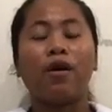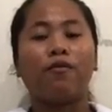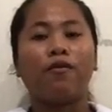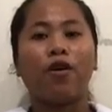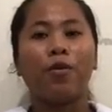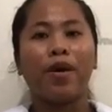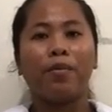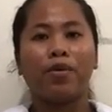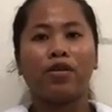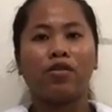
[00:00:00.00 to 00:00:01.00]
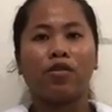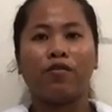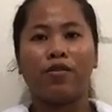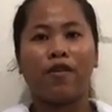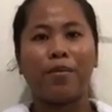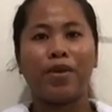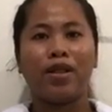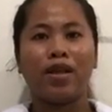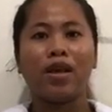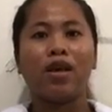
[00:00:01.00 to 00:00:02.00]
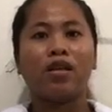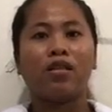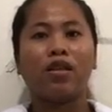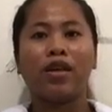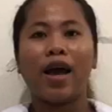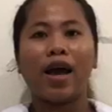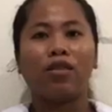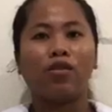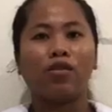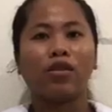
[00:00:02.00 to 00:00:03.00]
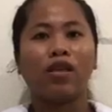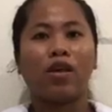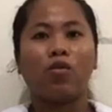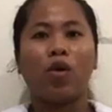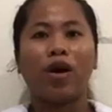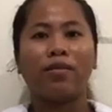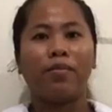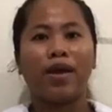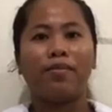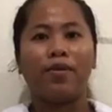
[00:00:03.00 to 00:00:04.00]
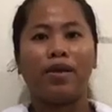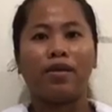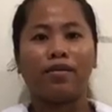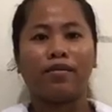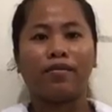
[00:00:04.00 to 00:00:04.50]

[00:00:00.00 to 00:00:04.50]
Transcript: 4 members of the family, 3 adults and 1 baby.